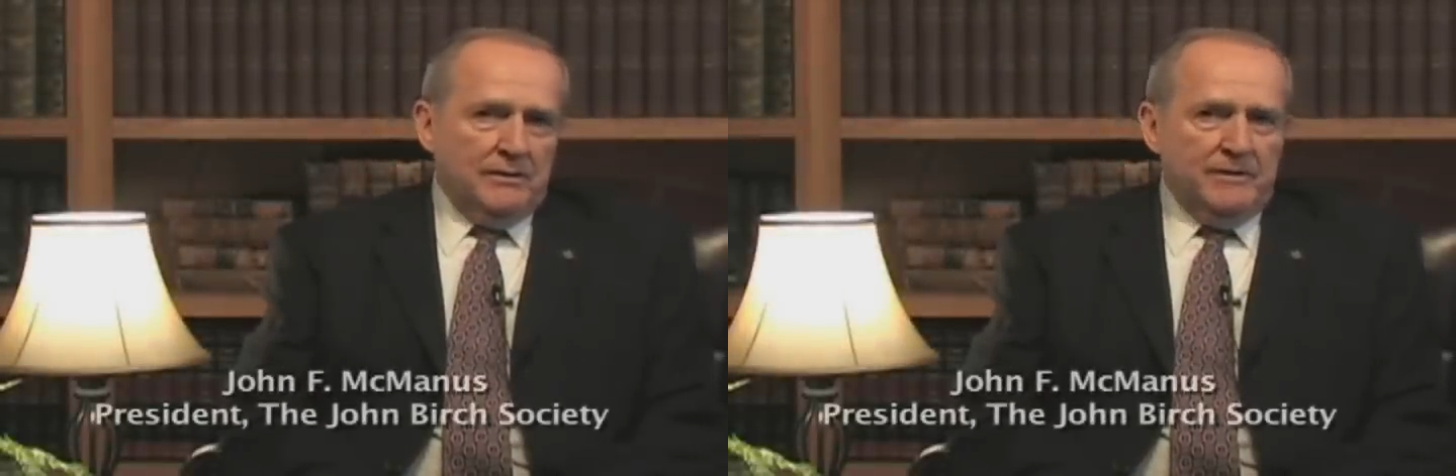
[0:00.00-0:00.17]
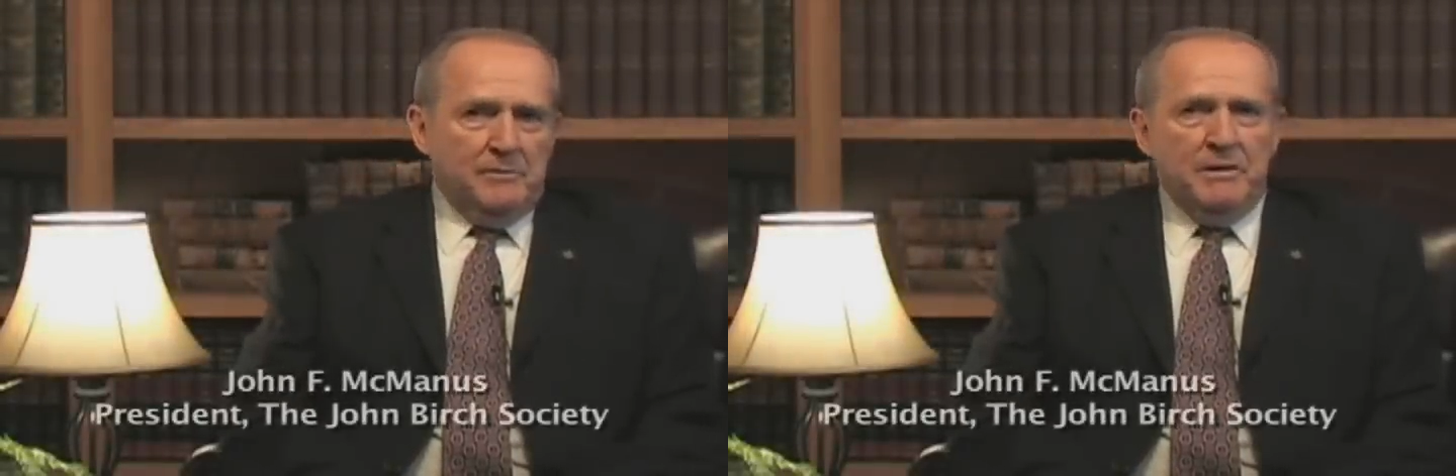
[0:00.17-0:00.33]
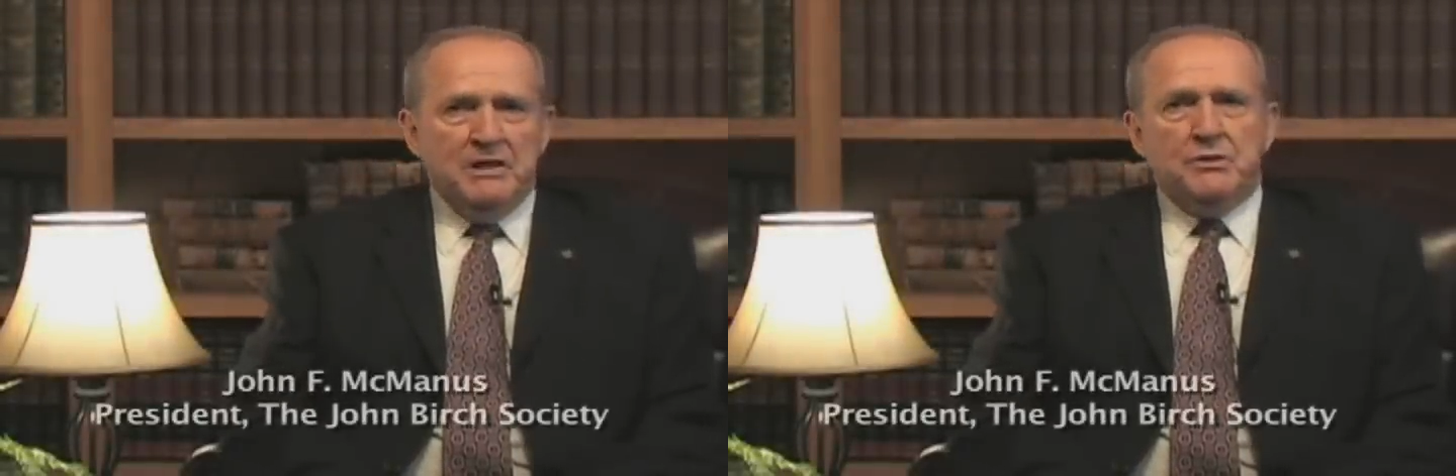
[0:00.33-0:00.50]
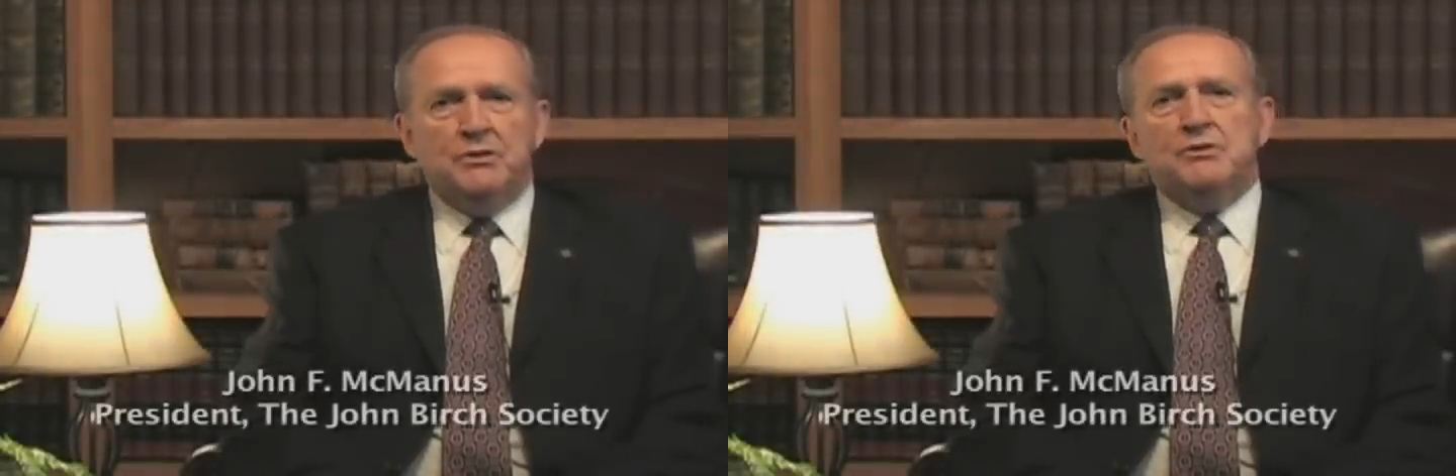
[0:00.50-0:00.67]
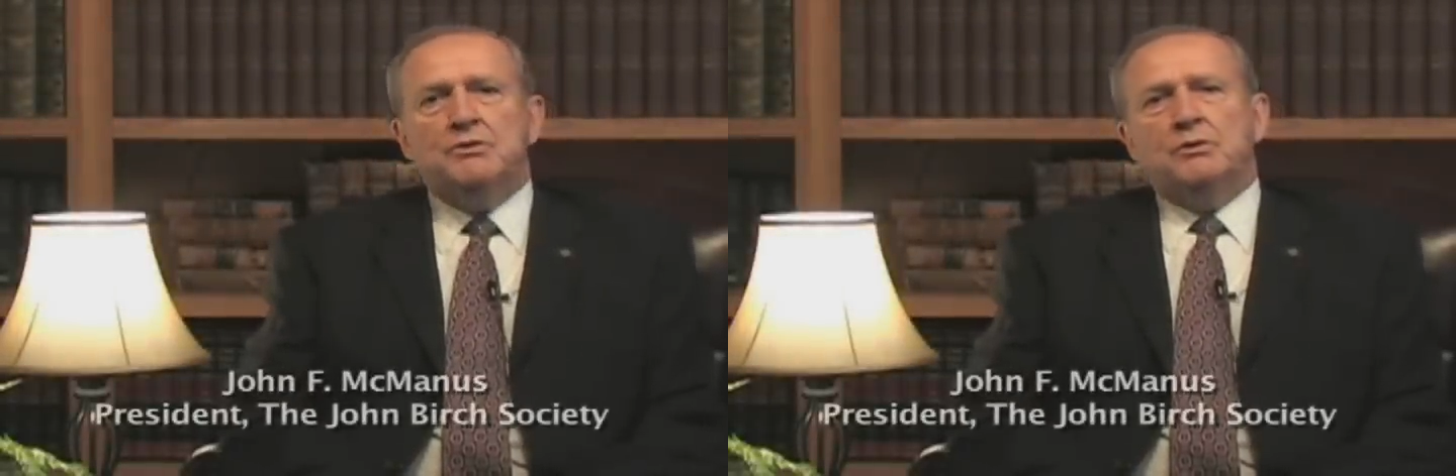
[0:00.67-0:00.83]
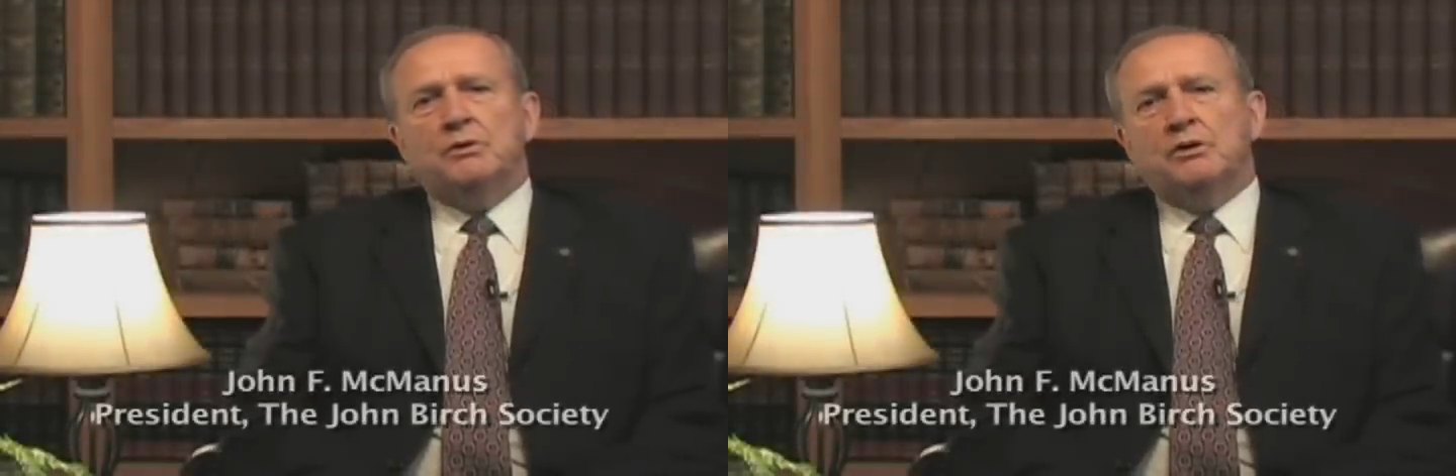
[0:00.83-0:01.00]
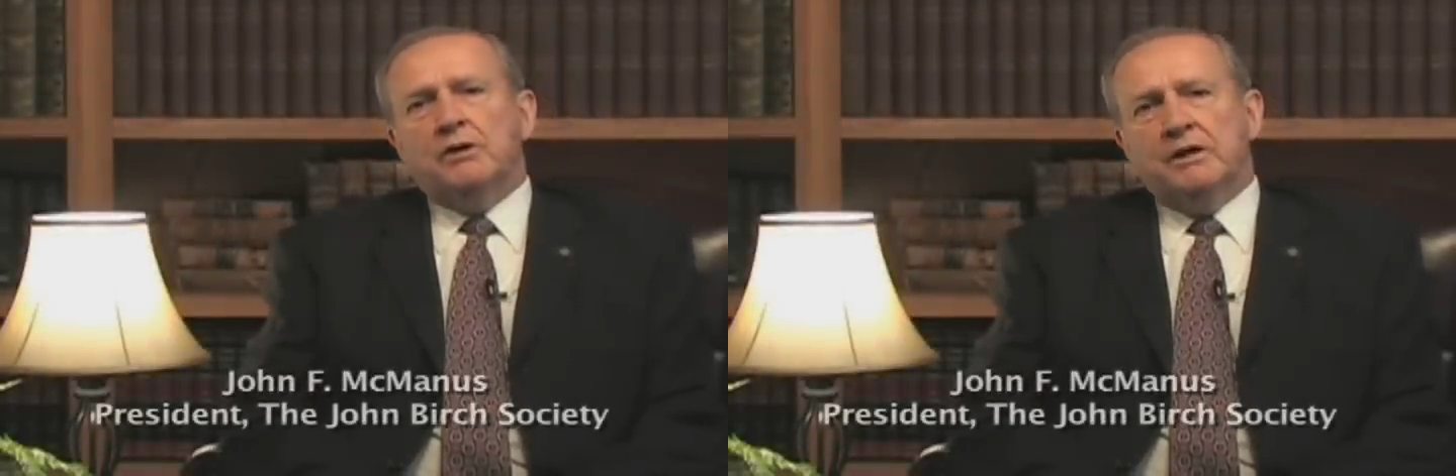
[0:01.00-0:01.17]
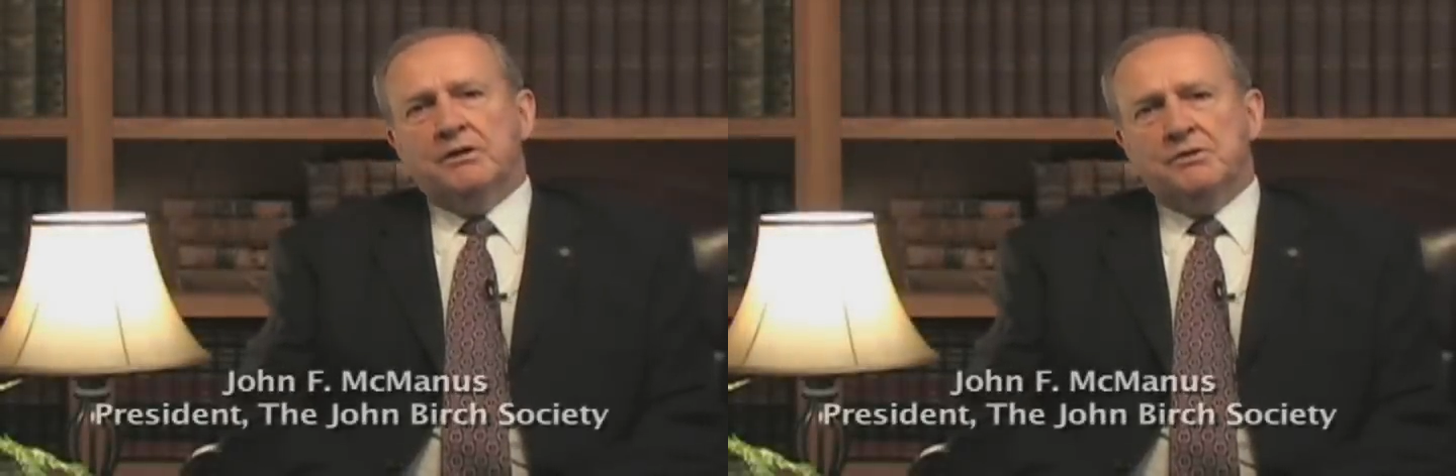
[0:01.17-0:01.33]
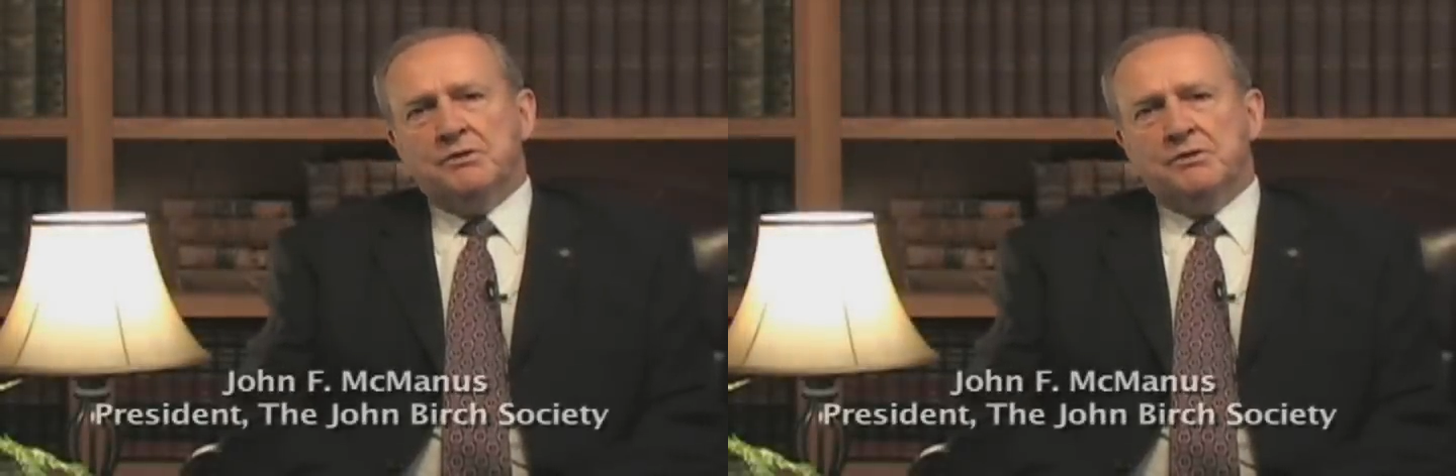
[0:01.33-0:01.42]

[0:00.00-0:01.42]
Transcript: I delivered a message to an